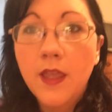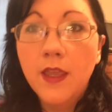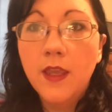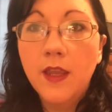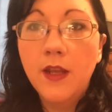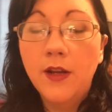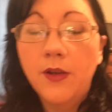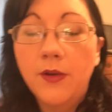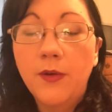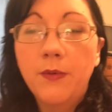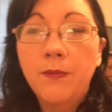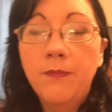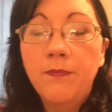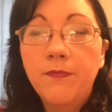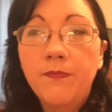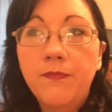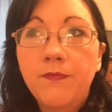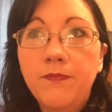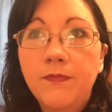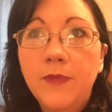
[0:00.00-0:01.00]
you know,
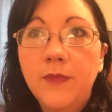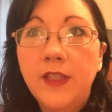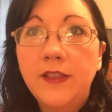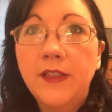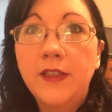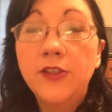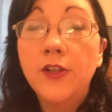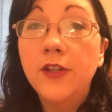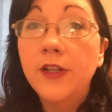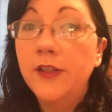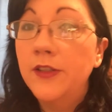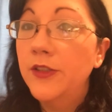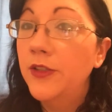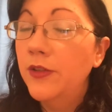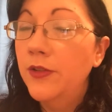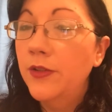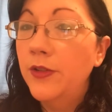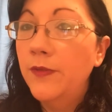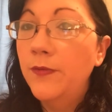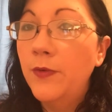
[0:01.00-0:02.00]
as I started out
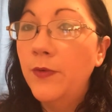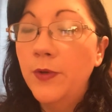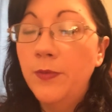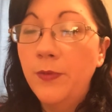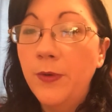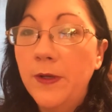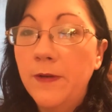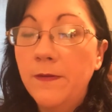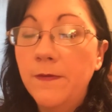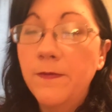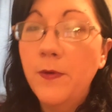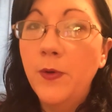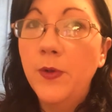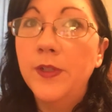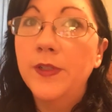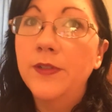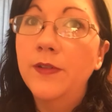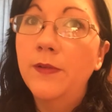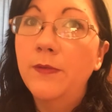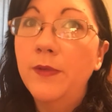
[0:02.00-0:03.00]

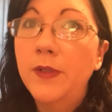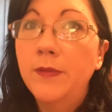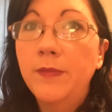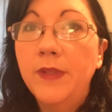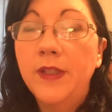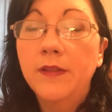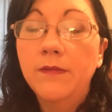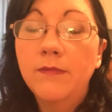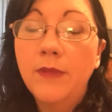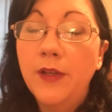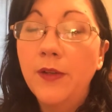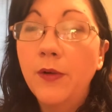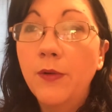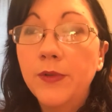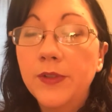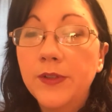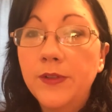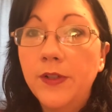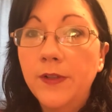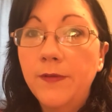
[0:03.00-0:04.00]
234.4. So it would have been
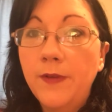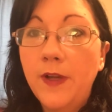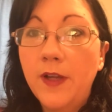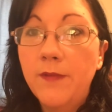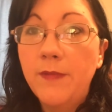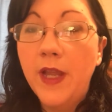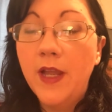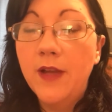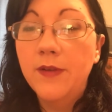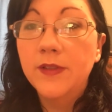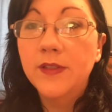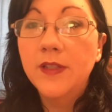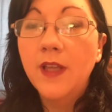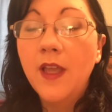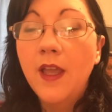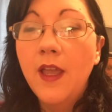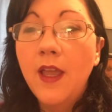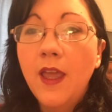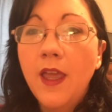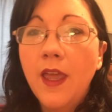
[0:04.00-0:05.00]
almost 35 pounds.
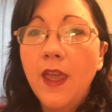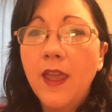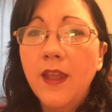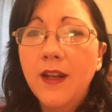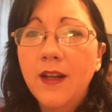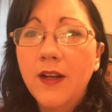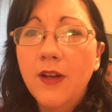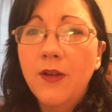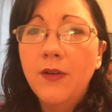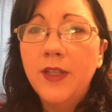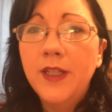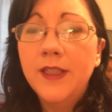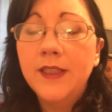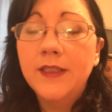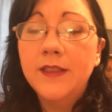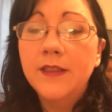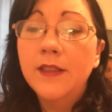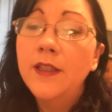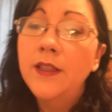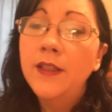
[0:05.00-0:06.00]
And, you know,
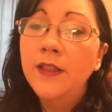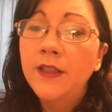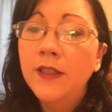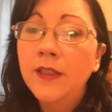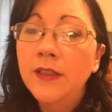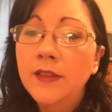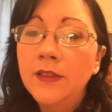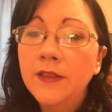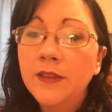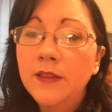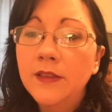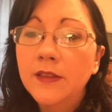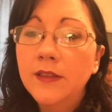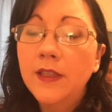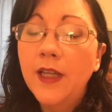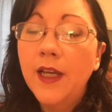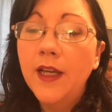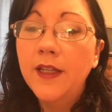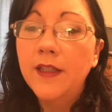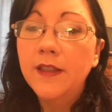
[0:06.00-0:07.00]
that's
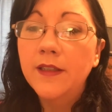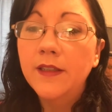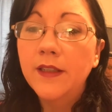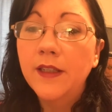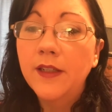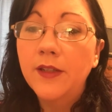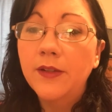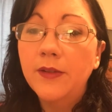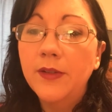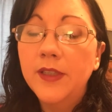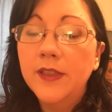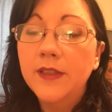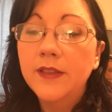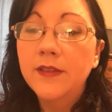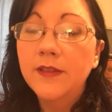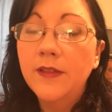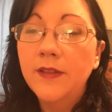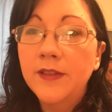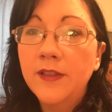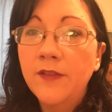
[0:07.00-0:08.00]
that you know is
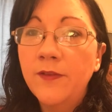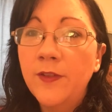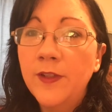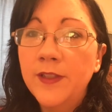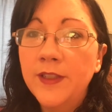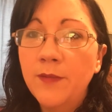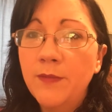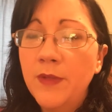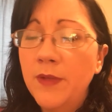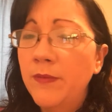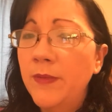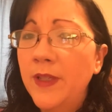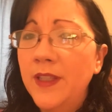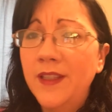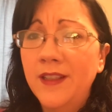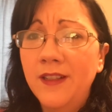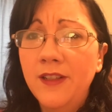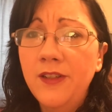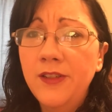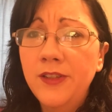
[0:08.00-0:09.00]
so, so for some people might
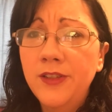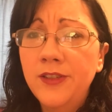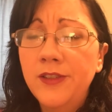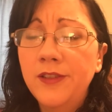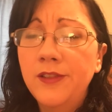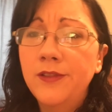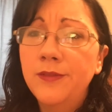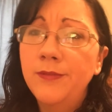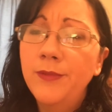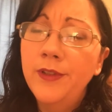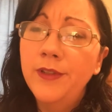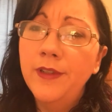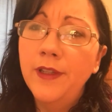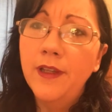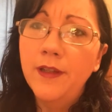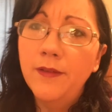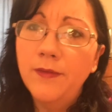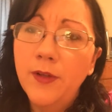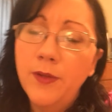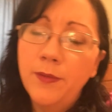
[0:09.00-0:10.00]
think oh you should lose more than
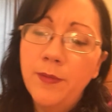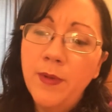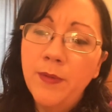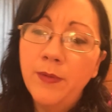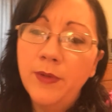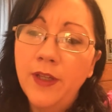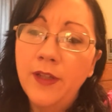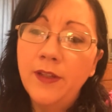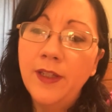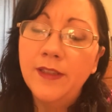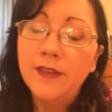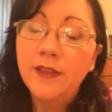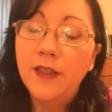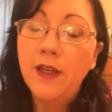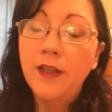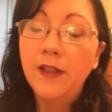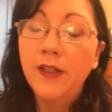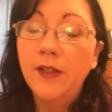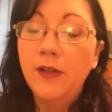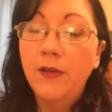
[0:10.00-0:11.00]
that for other people oh that's
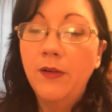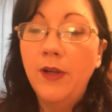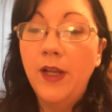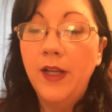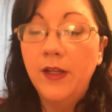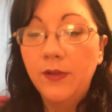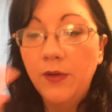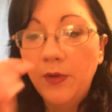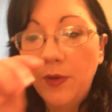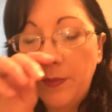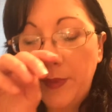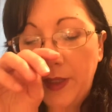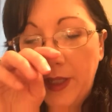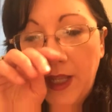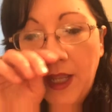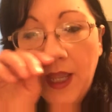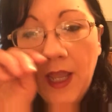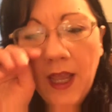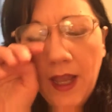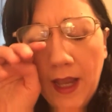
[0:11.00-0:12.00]
a you know high goal but
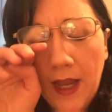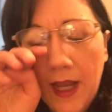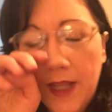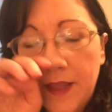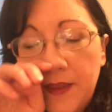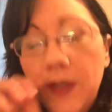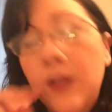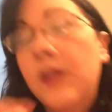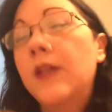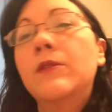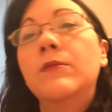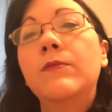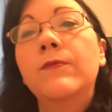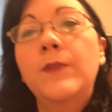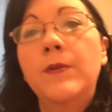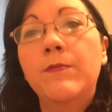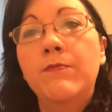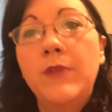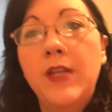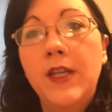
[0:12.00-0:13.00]
i think it
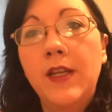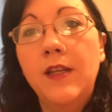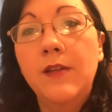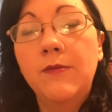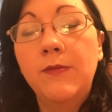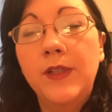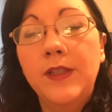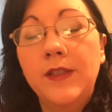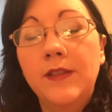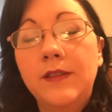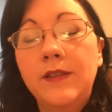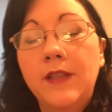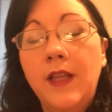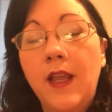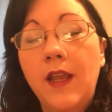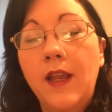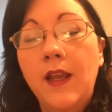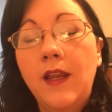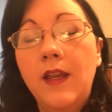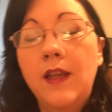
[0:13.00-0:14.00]
for me it was
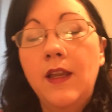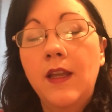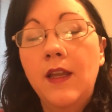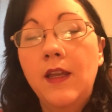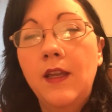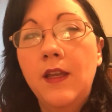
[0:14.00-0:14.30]
a